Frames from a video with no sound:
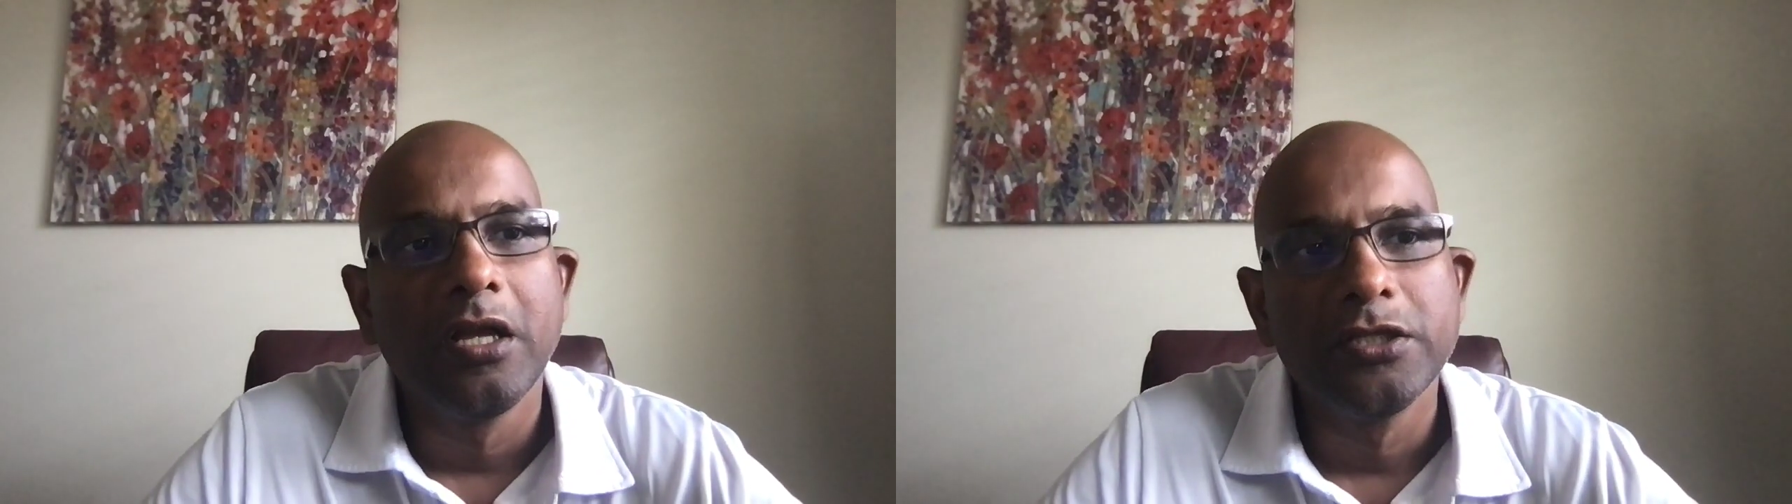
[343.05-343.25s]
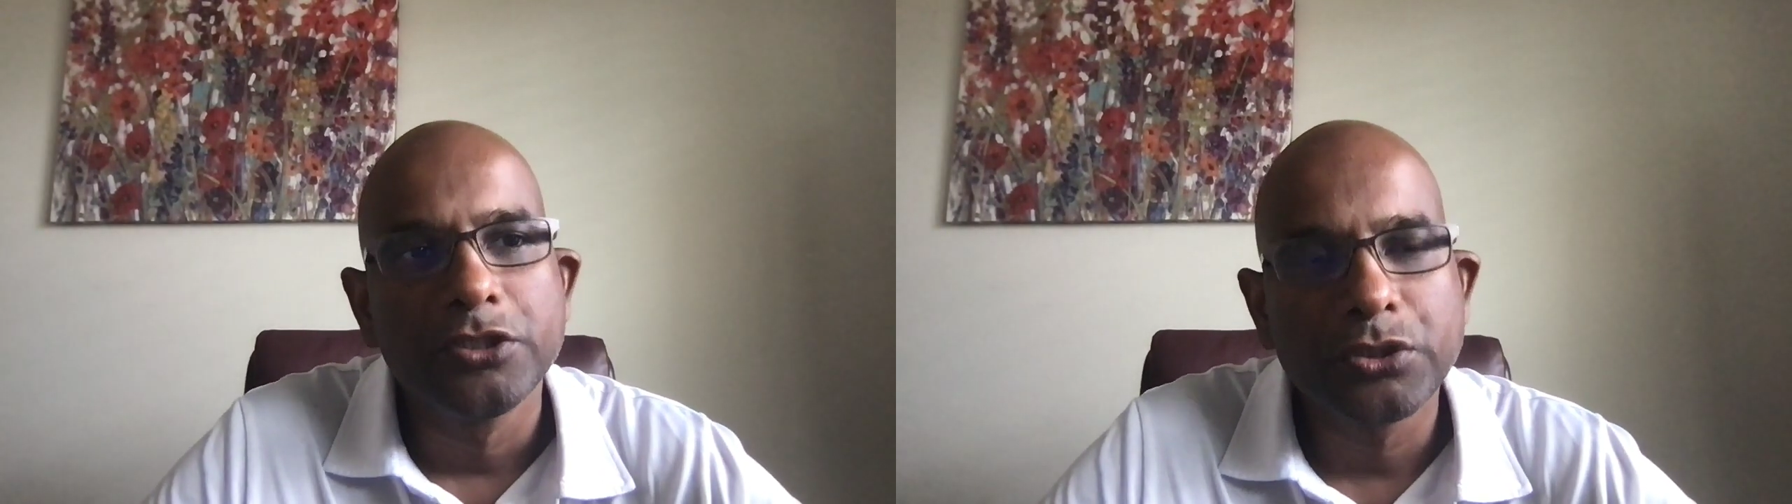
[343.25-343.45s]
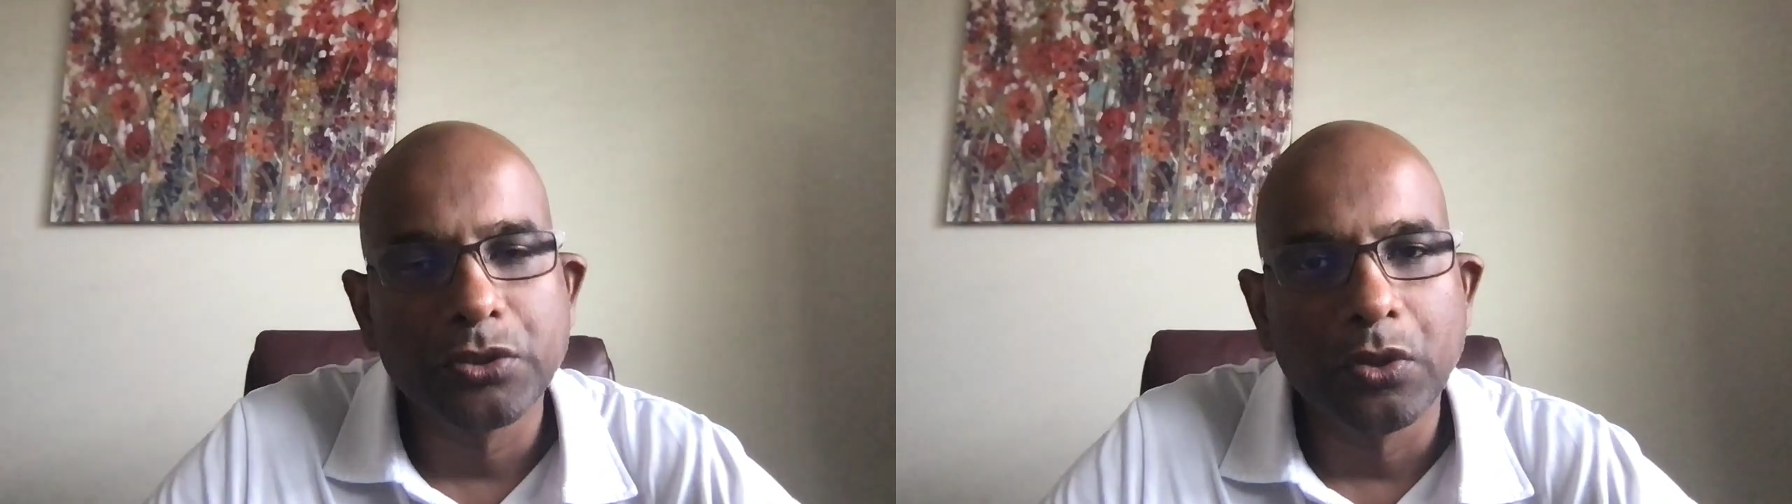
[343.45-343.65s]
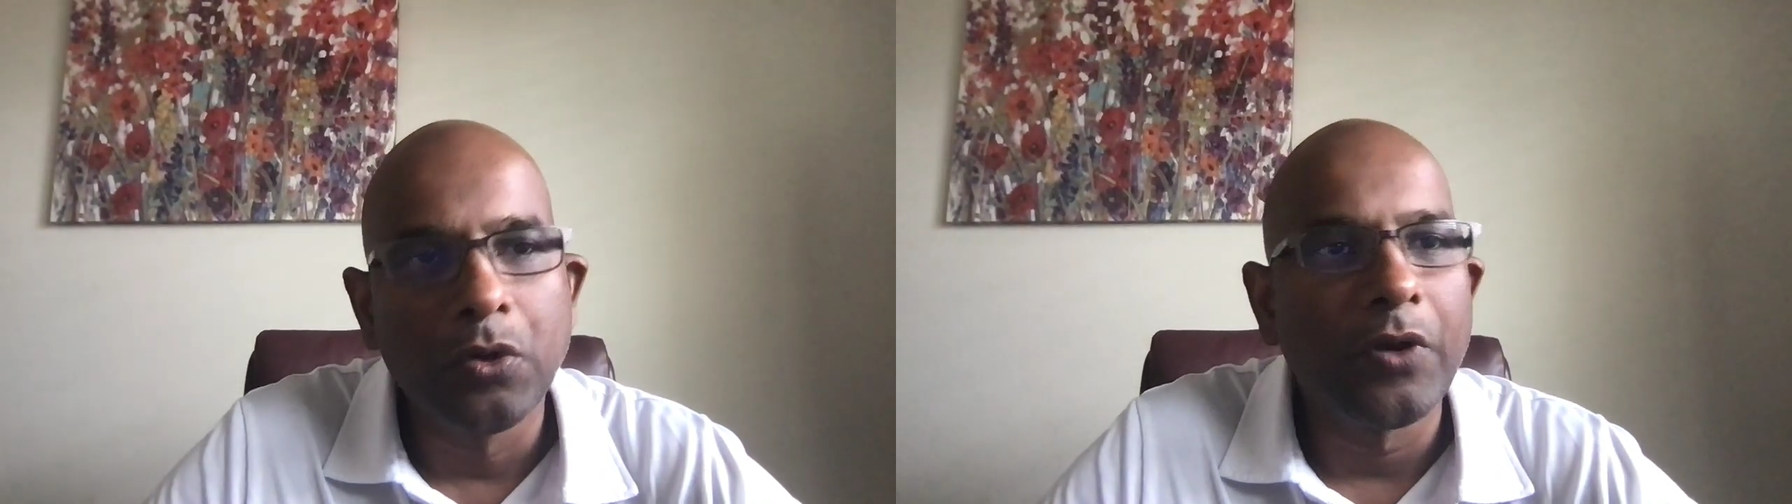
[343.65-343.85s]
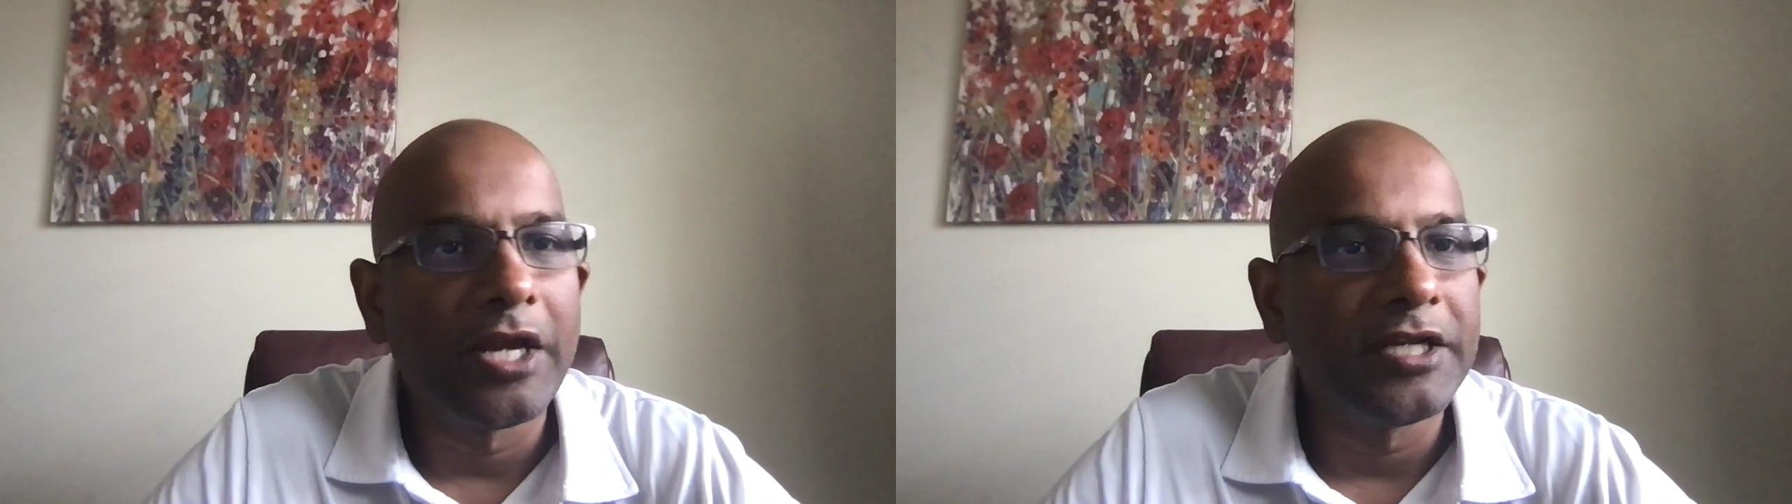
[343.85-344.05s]

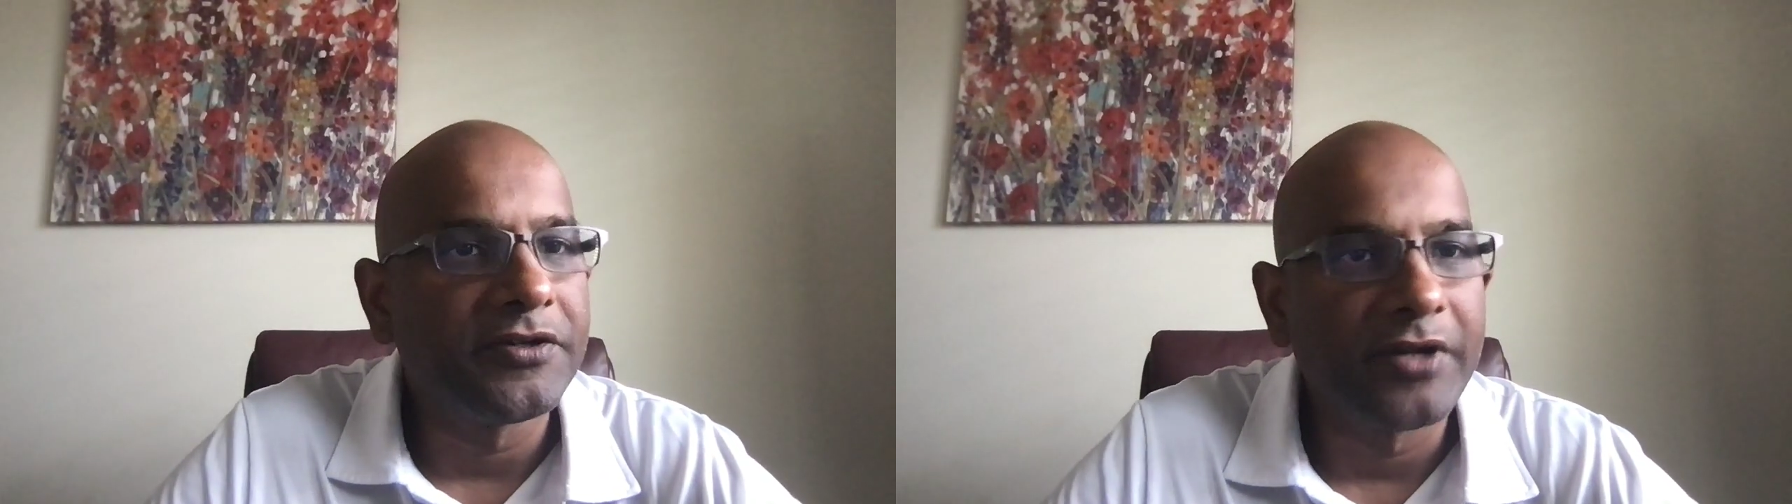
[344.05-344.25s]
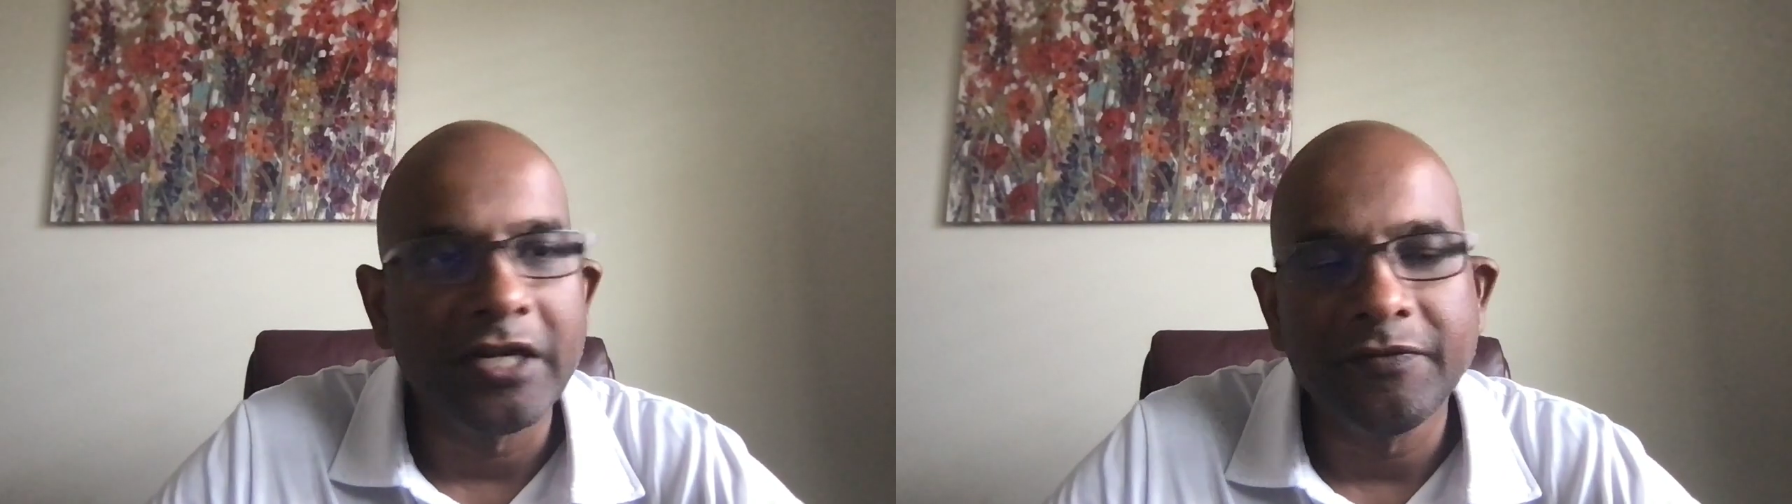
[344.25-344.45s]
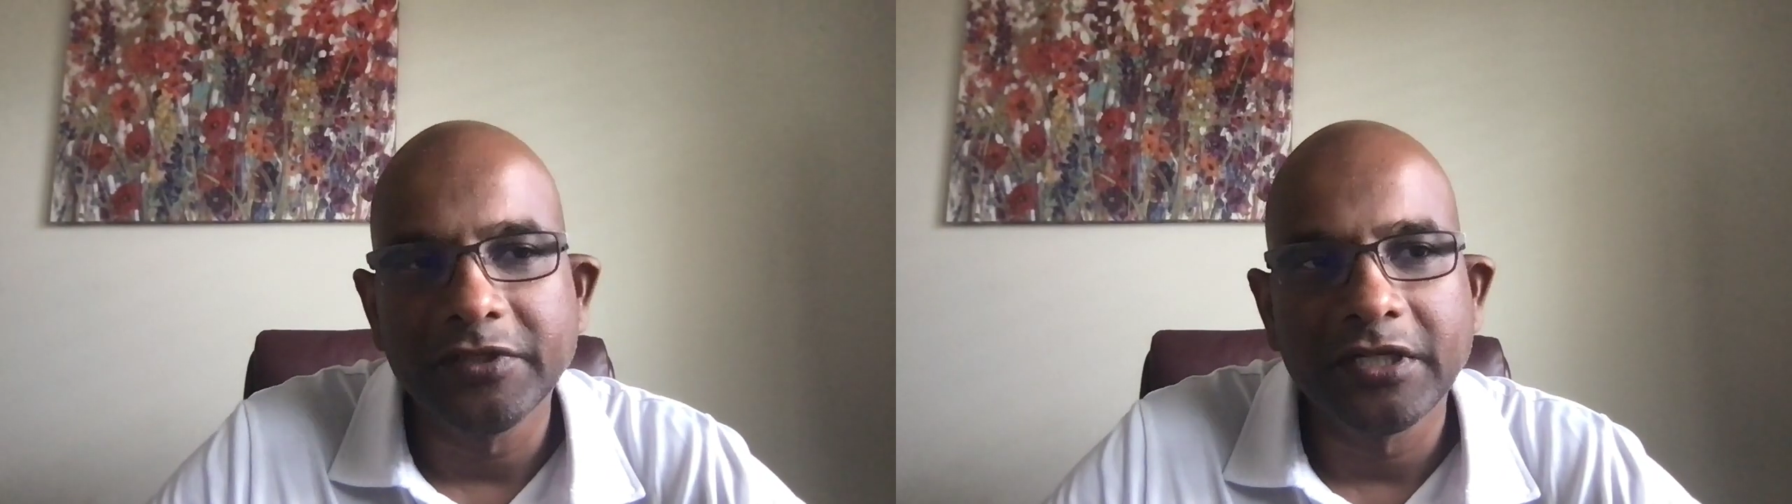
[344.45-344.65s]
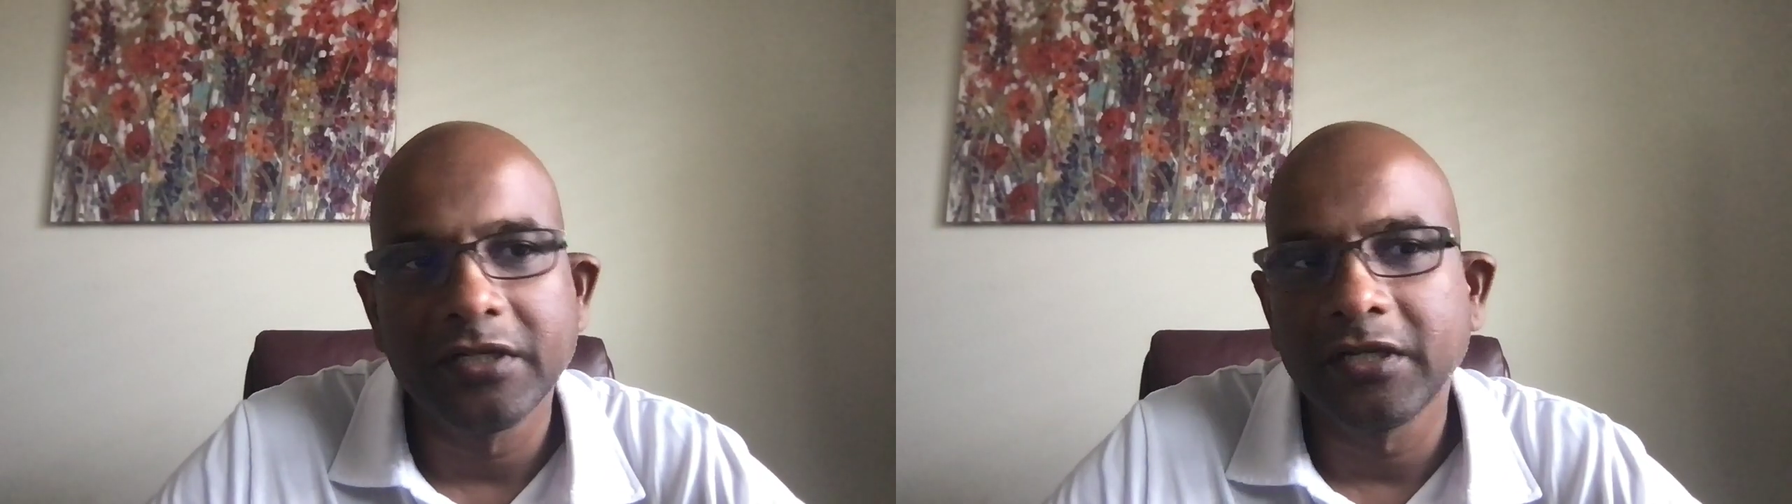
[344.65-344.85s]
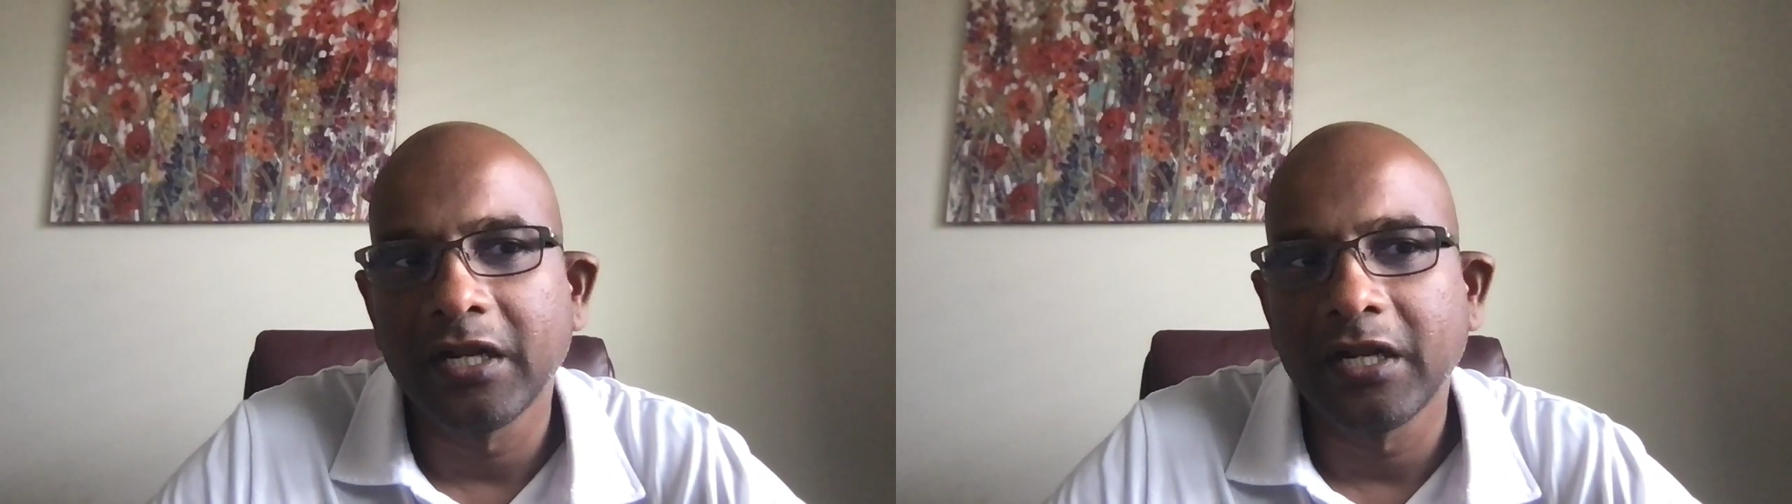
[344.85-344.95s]
So I trade with it